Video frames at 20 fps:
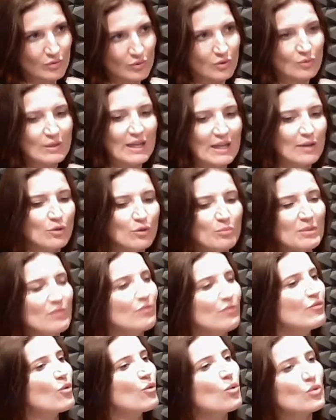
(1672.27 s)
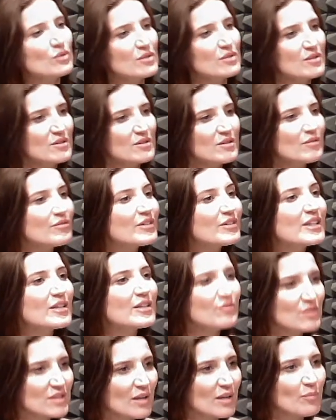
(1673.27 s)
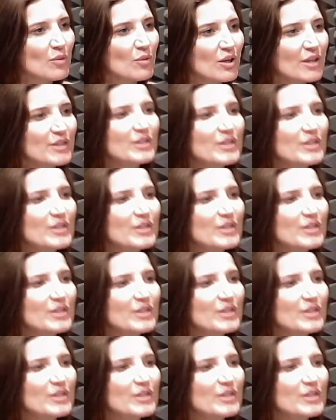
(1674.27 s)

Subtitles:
You cannot be forced to forgive someone.